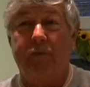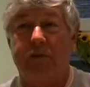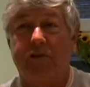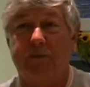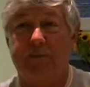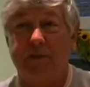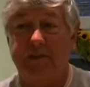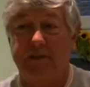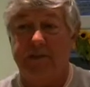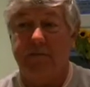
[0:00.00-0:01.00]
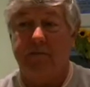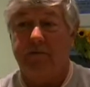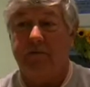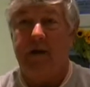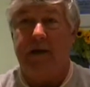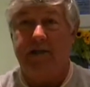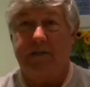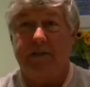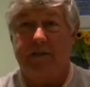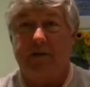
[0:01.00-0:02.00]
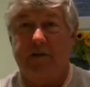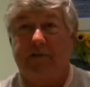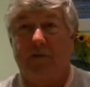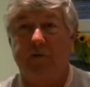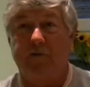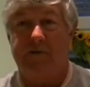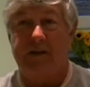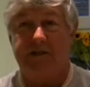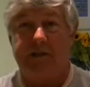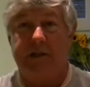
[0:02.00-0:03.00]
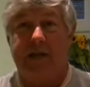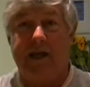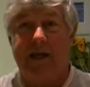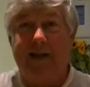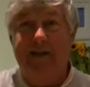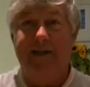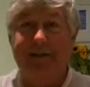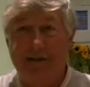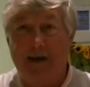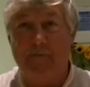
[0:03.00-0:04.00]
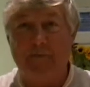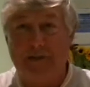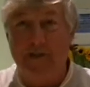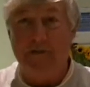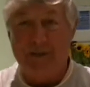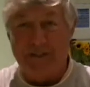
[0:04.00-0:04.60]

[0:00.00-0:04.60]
him on the sprints. He said, well, right. He said, you got any false fitness? You're going to get up to do